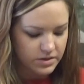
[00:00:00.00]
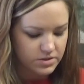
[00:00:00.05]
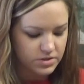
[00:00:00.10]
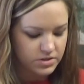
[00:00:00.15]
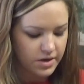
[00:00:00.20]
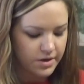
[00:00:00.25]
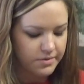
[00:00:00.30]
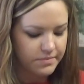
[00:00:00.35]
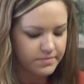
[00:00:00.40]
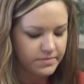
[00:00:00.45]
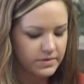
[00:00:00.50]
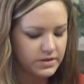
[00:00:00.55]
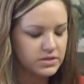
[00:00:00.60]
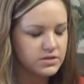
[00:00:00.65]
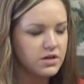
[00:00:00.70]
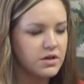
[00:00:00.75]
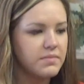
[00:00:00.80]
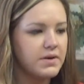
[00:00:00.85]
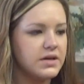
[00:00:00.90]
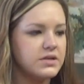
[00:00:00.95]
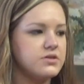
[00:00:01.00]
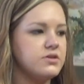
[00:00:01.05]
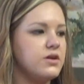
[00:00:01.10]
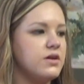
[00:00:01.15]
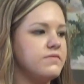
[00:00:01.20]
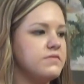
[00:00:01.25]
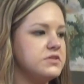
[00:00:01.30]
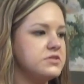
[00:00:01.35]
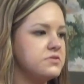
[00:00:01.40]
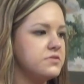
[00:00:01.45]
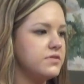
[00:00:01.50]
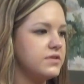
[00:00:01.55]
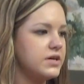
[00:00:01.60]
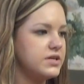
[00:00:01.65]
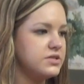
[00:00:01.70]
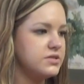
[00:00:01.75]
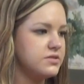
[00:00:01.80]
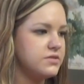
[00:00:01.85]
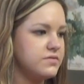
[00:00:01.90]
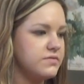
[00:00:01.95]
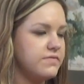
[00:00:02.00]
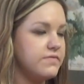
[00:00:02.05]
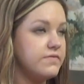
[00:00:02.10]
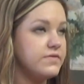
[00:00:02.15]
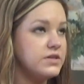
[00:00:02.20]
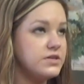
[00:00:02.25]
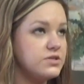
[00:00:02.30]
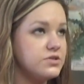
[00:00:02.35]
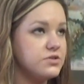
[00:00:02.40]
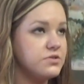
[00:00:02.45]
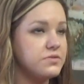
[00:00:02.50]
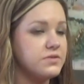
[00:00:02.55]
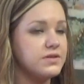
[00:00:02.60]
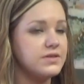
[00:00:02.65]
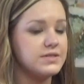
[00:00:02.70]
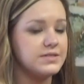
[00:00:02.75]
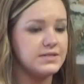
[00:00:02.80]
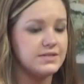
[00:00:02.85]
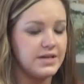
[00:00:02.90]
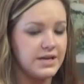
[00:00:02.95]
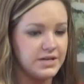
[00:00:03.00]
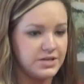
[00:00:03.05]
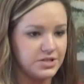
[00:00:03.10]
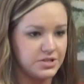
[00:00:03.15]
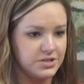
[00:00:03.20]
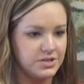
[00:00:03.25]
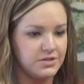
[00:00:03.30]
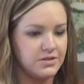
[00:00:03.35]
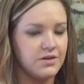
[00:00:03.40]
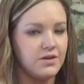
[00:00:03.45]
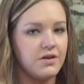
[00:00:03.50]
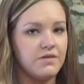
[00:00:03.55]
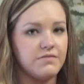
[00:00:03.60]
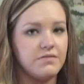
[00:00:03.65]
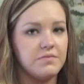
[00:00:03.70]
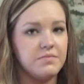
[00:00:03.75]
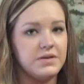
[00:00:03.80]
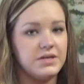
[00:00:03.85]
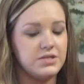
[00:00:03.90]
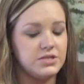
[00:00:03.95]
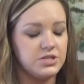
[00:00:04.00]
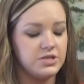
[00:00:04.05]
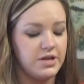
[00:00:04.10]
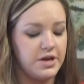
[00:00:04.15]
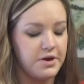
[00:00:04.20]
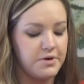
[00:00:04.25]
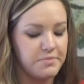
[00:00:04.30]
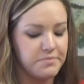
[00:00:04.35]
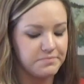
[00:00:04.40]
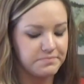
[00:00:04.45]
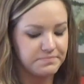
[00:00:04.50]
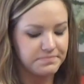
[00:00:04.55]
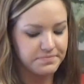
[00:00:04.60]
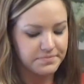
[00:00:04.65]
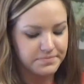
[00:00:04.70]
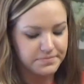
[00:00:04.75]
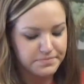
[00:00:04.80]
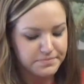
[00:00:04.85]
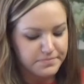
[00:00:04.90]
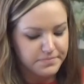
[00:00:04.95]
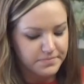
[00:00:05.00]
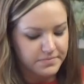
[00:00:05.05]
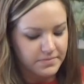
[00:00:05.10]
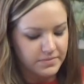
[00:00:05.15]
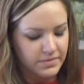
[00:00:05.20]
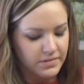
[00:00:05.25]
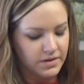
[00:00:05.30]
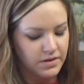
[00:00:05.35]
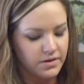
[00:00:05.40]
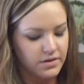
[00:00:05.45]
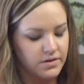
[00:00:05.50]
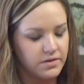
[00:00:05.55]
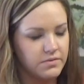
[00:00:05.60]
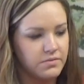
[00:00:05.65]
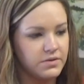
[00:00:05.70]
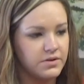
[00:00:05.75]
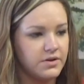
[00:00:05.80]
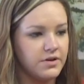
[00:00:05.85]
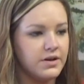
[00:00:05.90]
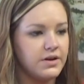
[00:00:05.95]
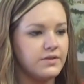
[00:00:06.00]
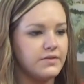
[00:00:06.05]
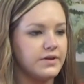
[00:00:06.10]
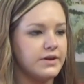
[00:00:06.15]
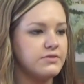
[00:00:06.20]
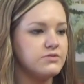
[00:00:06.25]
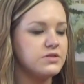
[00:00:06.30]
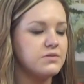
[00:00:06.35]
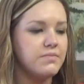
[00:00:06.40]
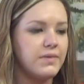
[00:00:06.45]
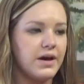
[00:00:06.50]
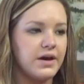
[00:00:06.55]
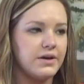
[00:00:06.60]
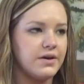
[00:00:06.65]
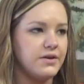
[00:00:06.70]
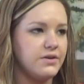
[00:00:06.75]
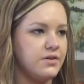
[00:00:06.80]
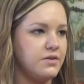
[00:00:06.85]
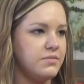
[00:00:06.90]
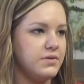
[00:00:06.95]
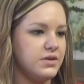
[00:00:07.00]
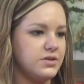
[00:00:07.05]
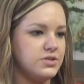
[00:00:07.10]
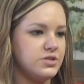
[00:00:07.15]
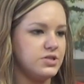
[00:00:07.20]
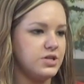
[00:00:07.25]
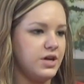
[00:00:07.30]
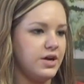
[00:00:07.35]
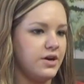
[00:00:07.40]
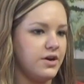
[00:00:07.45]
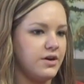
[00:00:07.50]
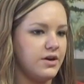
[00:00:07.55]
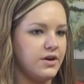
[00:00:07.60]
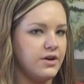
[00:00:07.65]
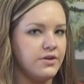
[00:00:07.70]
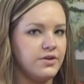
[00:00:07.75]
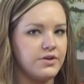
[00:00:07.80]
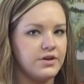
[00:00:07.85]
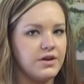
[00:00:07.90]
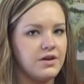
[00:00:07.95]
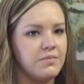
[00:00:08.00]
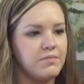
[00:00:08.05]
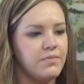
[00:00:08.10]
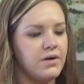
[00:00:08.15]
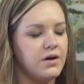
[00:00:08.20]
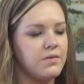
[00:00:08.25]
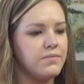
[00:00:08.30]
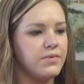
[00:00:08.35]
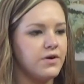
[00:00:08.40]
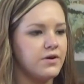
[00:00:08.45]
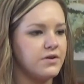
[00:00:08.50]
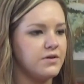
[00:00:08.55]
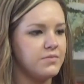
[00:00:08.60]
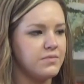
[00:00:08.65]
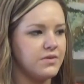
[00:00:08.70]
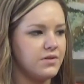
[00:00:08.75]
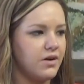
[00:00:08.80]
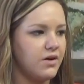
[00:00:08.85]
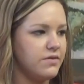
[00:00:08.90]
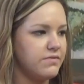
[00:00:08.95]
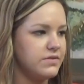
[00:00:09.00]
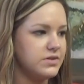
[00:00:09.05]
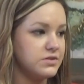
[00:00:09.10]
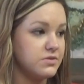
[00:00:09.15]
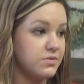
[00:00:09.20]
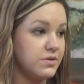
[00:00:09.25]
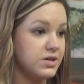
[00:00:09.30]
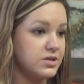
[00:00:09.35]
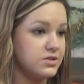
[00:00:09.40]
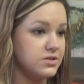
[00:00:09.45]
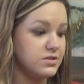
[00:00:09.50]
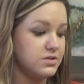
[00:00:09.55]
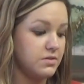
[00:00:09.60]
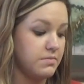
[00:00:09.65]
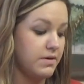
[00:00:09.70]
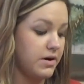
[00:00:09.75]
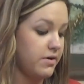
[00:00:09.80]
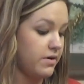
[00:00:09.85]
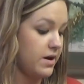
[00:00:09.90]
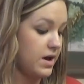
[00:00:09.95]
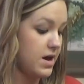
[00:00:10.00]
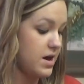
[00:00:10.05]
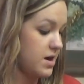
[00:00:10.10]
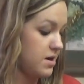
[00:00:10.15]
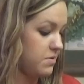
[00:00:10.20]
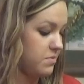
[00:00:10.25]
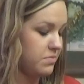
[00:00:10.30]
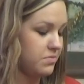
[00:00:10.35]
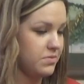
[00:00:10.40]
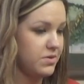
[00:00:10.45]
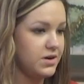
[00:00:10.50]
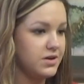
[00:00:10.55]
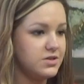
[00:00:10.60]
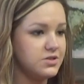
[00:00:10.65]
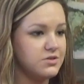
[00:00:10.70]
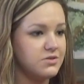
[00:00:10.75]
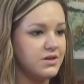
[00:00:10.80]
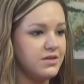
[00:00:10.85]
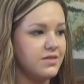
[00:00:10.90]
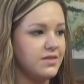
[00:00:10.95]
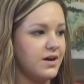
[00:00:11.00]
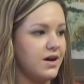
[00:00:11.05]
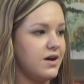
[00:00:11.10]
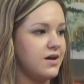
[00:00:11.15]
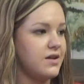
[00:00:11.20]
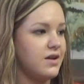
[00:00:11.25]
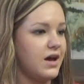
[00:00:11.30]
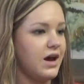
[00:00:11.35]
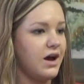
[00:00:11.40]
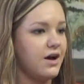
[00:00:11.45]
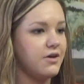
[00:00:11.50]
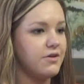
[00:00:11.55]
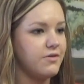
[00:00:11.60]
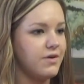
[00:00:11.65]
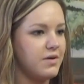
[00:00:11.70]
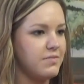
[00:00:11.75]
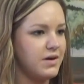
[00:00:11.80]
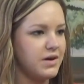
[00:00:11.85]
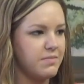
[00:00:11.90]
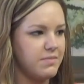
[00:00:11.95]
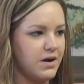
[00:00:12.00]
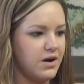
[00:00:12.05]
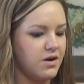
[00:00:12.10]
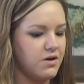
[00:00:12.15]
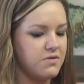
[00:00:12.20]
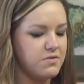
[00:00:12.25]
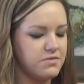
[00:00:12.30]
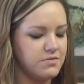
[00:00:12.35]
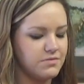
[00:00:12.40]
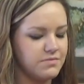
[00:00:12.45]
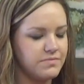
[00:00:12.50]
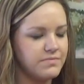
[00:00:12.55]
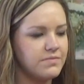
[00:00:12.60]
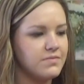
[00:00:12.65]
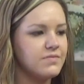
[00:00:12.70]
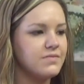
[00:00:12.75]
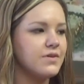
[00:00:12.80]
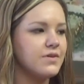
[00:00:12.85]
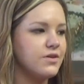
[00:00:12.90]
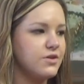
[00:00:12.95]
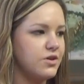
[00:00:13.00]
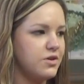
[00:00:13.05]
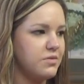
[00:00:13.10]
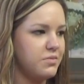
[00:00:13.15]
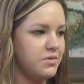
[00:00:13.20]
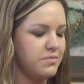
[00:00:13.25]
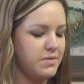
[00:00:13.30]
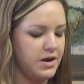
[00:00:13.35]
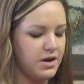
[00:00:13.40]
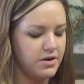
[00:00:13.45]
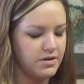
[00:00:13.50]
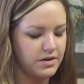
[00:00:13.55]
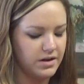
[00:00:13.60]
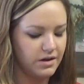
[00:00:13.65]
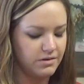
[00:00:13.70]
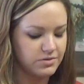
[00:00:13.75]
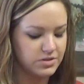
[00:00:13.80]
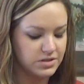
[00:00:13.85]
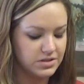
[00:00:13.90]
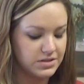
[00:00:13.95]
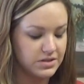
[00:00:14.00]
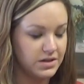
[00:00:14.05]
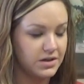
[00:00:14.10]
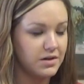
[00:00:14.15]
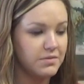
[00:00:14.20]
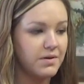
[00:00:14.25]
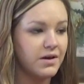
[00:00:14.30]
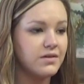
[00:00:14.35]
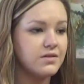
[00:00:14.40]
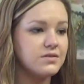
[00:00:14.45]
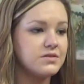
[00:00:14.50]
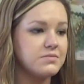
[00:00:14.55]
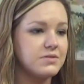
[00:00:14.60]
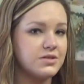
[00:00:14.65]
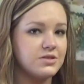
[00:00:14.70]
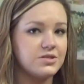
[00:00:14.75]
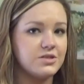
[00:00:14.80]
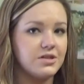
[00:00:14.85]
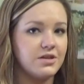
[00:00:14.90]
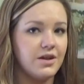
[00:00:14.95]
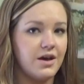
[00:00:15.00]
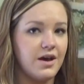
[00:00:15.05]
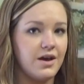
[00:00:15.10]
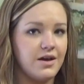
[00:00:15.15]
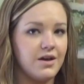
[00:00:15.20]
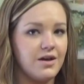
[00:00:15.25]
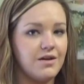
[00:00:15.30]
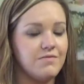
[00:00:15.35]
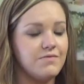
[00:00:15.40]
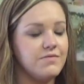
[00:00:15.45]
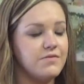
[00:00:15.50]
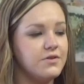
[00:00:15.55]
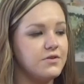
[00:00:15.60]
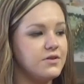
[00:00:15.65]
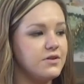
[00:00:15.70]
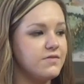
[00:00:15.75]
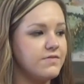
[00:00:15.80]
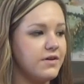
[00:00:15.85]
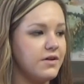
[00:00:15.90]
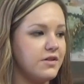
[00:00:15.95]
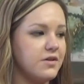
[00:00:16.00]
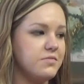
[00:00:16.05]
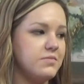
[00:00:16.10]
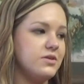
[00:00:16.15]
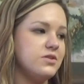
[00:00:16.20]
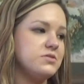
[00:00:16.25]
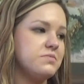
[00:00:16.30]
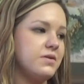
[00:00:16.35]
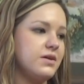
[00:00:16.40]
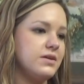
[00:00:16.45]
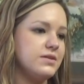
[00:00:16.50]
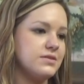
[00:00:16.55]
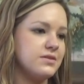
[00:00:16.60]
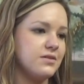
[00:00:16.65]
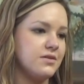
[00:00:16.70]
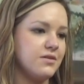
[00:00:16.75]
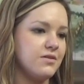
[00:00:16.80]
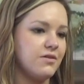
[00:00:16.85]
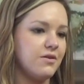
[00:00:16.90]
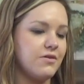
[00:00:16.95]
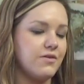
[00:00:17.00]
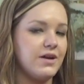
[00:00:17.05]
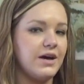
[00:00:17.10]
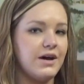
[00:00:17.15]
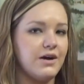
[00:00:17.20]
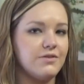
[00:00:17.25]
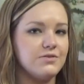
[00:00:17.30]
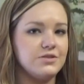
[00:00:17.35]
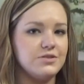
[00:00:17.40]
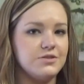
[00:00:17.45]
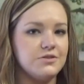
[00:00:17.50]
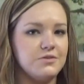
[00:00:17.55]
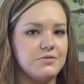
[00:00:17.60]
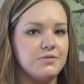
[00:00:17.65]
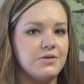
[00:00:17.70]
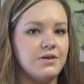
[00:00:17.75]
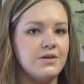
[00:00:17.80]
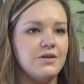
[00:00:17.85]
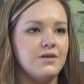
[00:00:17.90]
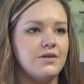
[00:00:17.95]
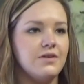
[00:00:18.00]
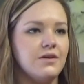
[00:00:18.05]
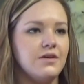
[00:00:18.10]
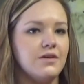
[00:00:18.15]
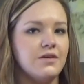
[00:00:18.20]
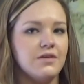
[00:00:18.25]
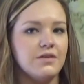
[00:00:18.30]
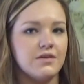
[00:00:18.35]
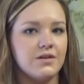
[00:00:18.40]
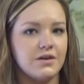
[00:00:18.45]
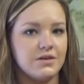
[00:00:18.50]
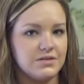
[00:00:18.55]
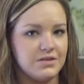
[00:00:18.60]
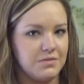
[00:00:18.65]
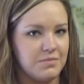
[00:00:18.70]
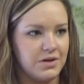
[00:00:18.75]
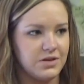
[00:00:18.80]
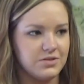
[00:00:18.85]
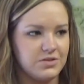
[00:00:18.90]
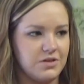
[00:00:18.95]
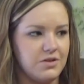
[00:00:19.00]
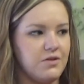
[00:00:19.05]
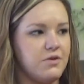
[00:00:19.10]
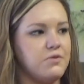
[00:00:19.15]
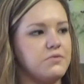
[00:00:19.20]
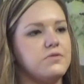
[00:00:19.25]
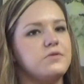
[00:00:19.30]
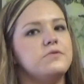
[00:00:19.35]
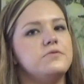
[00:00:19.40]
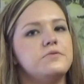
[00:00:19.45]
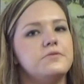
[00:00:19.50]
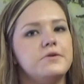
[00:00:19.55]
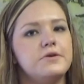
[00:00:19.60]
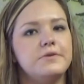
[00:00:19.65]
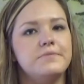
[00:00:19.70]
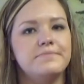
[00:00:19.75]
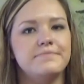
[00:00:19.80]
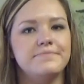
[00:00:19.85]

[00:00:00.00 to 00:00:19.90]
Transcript: So let's go back to our visualization of the beach now. When you're lounging back in your beach chair and you're getting bombarded with all of these questions about, hey, where did you get that and how do I make my own? You're prepared now. Just think about this beach today and fill your fellow beach buddies in on how to customize their own cooler.